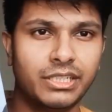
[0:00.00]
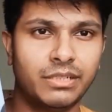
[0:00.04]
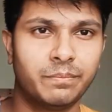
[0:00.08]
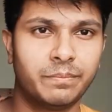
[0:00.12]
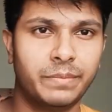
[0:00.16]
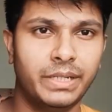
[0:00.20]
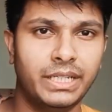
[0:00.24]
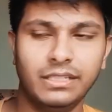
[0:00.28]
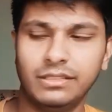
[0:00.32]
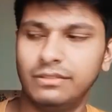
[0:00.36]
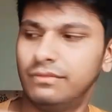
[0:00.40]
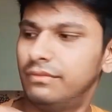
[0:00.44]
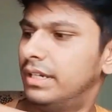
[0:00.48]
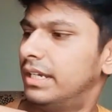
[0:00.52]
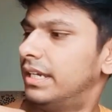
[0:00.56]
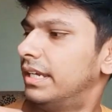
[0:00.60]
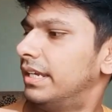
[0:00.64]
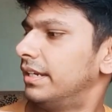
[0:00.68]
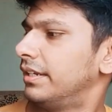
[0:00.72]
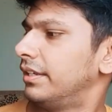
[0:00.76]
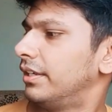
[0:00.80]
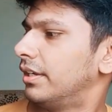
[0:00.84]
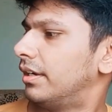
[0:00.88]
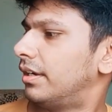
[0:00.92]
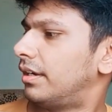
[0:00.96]
page
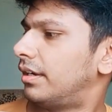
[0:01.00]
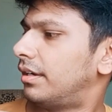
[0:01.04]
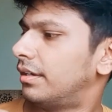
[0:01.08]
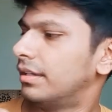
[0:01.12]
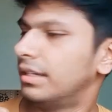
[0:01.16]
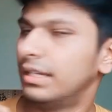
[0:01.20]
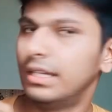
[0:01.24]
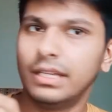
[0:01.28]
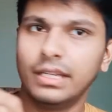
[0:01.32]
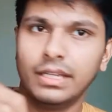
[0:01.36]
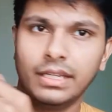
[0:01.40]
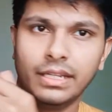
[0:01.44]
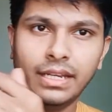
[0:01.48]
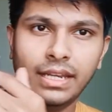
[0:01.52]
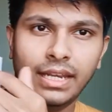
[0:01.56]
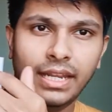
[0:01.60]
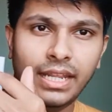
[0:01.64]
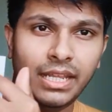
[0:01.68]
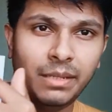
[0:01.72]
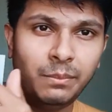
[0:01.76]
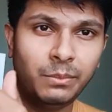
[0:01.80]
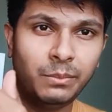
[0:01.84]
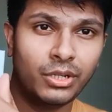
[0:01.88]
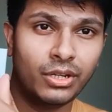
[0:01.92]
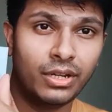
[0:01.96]
where your
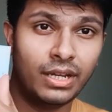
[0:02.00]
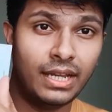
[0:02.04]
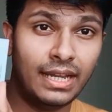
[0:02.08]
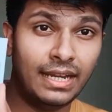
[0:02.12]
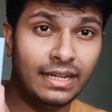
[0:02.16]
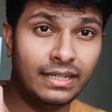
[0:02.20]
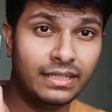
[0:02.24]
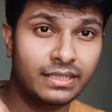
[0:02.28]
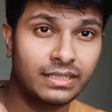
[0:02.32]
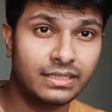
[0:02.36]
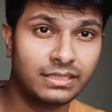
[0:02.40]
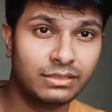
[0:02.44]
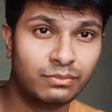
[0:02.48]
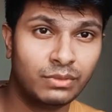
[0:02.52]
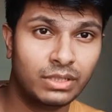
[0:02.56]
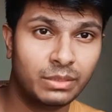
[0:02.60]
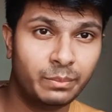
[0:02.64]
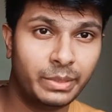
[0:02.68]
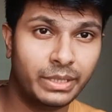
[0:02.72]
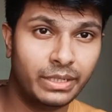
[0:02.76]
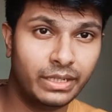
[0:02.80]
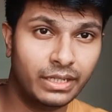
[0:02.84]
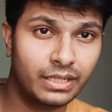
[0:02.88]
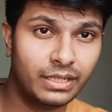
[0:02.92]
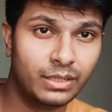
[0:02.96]
name, your address will
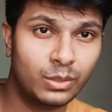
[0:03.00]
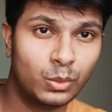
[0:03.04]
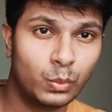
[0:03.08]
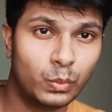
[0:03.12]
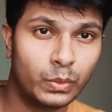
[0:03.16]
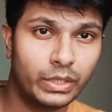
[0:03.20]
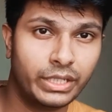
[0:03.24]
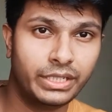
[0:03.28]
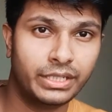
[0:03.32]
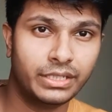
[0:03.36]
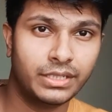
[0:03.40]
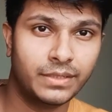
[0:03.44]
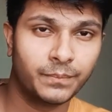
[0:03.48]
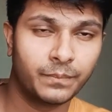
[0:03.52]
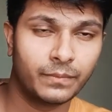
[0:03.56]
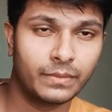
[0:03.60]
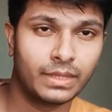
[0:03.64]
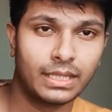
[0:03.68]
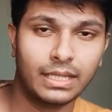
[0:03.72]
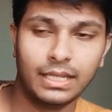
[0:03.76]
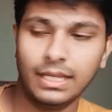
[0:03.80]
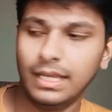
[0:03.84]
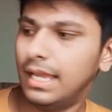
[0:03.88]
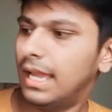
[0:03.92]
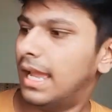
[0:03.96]
be written over here,
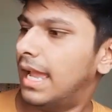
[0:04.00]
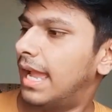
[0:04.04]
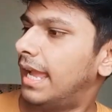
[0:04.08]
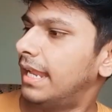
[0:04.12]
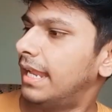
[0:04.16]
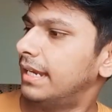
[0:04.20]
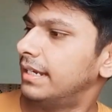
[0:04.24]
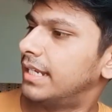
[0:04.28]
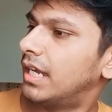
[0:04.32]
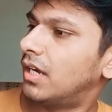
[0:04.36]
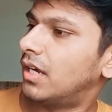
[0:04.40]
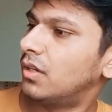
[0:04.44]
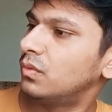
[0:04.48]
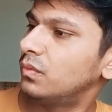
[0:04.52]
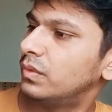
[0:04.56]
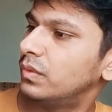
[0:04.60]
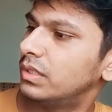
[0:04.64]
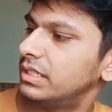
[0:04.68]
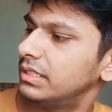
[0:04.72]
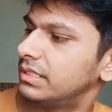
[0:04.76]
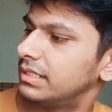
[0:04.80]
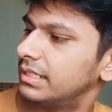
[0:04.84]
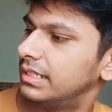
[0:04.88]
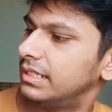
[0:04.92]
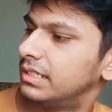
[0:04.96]
and
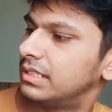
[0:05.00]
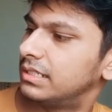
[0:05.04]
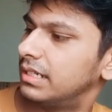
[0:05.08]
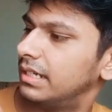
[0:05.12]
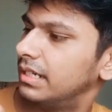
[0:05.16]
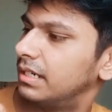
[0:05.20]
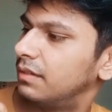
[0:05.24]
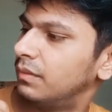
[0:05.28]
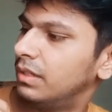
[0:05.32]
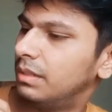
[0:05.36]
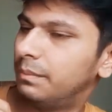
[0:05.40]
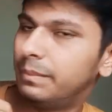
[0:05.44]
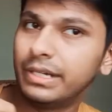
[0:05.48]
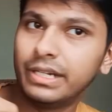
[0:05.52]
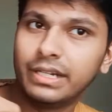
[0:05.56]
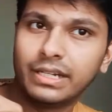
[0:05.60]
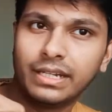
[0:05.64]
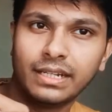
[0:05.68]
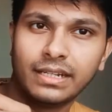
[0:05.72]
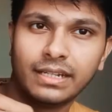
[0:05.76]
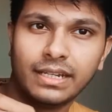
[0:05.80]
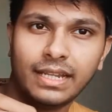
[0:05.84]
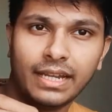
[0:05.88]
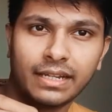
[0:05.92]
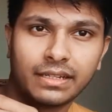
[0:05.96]
downwards it will be
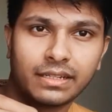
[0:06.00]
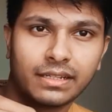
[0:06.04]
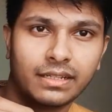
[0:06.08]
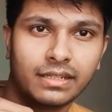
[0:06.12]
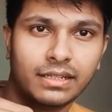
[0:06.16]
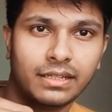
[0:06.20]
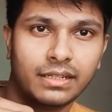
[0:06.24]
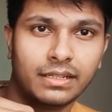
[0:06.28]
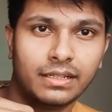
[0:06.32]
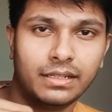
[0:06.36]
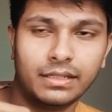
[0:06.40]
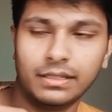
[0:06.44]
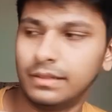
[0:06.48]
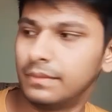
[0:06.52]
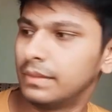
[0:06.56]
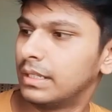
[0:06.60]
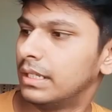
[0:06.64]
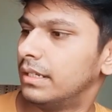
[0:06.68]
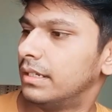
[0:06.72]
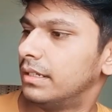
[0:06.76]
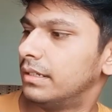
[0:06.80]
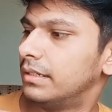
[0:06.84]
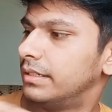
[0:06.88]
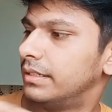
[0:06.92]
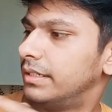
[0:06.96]
written that
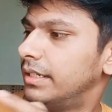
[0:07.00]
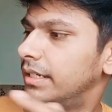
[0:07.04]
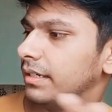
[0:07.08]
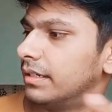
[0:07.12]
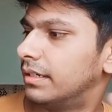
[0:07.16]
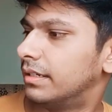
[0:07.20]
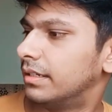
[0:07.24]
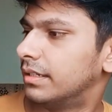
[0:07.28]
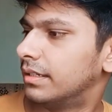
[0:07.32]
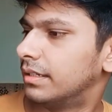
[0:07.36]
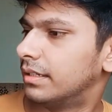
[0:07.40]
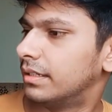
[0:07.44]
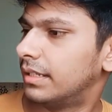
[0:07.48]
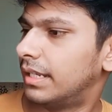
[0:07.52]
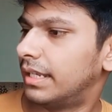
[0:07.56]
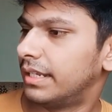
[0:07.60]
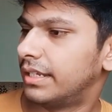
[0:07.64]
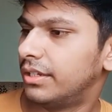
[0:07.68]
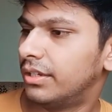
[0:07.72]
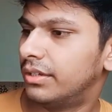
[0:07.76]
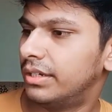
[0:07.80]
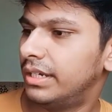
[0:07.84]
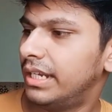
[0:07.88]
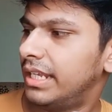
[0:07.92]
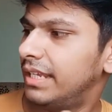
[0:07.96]

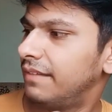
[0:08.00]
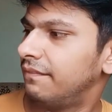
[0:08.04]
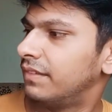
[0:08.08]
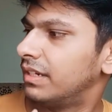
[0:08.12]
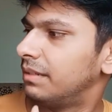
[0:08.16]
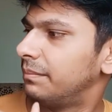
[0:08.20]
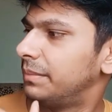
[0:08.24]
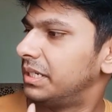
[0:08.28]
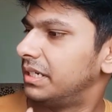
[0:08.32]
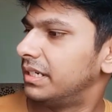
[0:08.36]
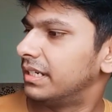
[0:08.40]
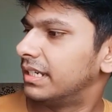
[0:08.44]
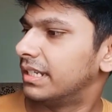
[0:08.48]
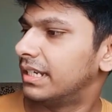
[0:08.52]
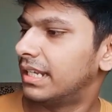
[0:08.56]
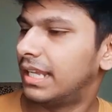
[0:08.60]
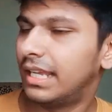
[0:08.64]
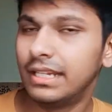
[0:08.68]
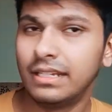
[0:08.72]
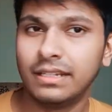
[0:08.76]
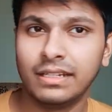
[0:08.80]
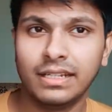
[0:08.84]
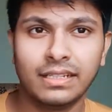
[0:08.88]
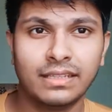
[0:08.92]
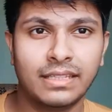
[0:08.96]
your name will be written,
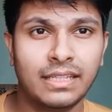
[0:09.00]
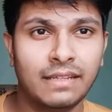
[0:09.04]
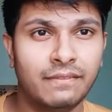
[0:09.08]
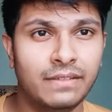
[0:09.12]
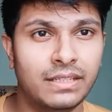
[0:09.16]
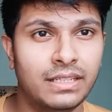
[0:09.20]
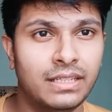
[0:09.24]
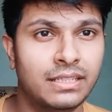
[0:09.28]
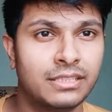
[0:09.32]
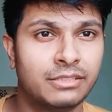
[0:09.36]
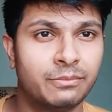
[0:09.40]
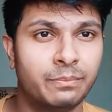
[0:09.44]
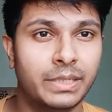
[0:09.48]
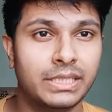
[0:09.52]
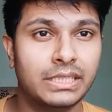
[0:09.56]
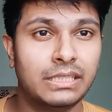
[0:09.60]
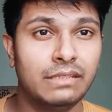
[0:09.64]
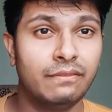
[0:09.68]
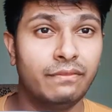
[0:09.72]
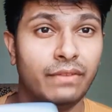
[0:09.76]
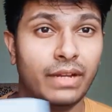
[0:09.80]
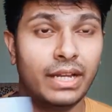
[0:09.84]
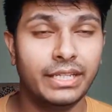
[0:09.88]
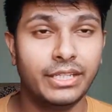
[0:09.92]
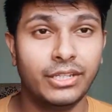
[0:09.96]
and they will
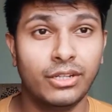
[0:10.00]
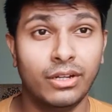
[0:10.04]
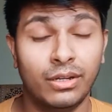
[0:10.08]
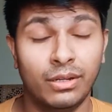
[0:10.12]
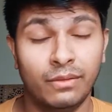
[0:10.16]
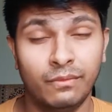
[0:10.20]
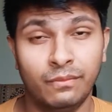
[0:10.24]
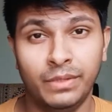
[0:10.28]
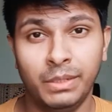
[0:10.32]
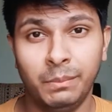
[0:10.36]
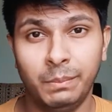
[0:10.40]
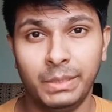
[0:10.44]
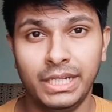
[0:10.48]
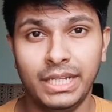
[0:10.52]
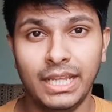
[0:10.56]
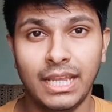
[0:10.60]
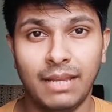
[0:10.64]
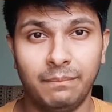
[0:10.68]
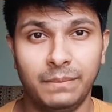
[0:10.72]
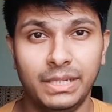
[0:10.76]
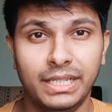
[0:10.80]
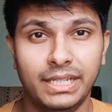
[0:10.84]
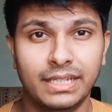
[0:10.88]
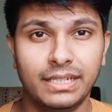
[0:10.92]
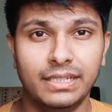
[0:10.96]
specify your VPD
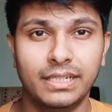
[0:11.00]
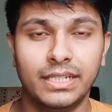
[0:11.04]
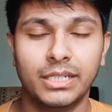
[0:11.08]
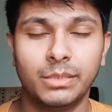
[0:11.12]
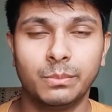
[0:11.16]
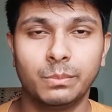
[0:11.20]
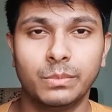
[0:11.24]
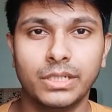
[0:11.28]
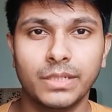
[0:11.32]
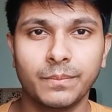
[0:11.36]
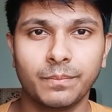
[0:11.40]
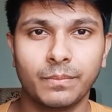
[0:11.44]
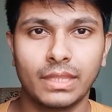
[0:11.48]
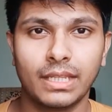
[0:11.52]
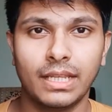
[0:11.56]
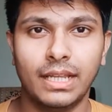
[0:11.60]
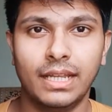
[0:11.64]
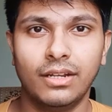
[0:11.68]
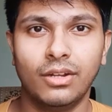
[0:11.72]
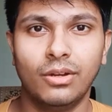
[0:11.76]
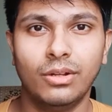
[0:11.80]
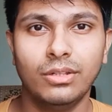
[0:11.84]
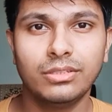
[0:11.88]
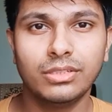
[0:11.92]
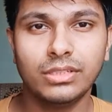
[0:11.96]
applicant number,
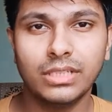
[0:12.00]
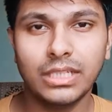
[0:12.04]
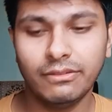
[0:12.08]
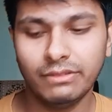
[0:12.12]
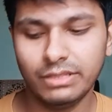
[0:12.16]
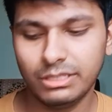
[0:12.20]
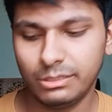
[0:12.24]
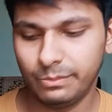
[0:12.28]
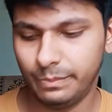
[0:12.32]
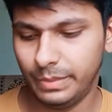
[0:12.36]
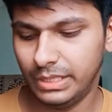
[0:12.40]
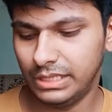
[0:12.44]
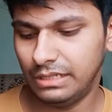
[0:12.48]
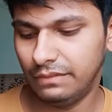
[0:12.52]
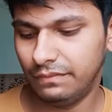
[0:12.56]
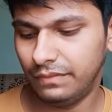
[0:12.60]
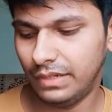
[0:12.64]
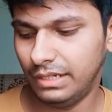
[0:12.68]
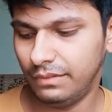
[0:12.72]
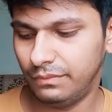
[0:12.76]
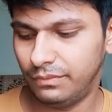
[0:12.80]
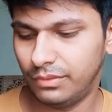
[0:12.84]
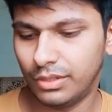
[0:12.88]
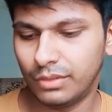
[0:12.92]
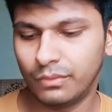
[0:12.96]
and also they will
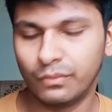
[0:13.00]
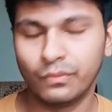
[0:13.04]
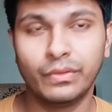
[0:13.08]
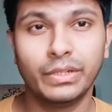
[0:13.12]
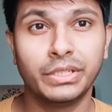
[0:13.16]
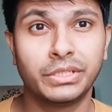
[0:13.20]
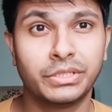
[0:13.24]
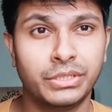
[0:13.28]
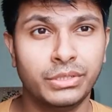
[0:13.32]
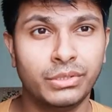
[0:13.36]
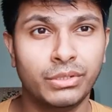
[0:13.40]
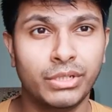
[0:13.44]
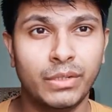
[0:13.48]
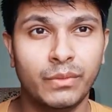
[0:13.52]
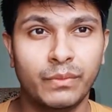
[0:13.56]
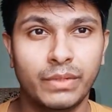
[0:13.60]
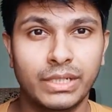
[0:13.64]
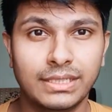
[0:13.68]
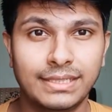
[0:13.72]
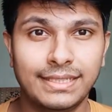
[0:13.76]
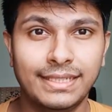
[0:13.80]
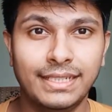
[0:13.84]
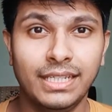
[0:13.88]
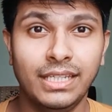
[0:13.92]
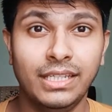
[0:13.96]
specify for which
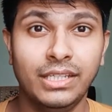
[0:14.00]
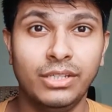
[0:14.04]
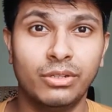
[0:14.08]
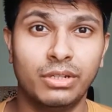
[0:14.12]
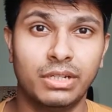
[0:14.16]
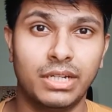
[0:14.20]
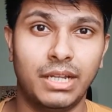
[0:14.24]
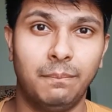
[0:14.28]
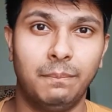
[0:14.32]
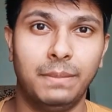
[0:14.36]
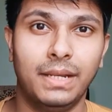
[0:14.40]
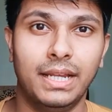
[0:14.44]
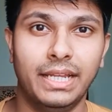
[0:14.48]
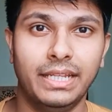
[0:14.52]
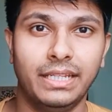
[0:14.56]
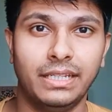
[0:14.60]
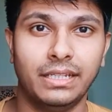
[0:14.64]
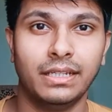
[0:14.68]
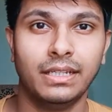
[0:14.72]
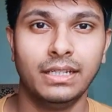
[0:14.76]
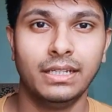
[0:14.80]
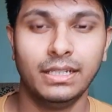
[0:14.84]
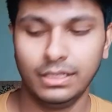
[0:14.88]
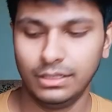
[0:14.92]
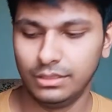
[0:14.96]
university you are applying.